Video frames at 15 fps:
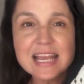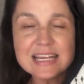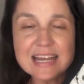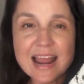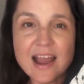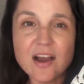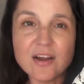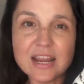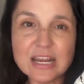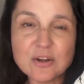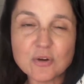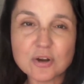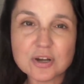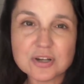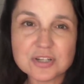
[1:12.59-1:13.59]
Now, in
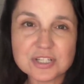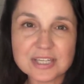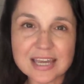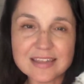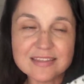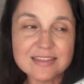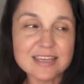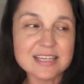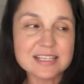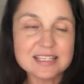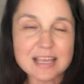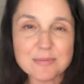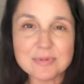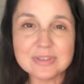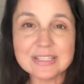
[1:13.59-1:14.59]
order to get this,
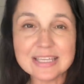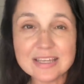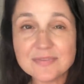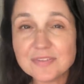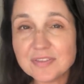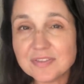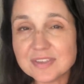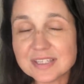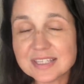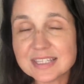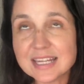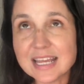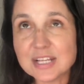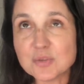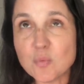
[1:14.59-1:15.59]
I believe that this
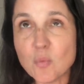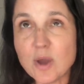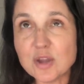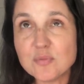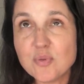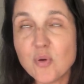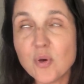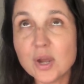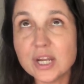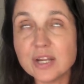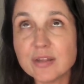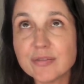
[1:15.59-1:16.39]
takes 1.3,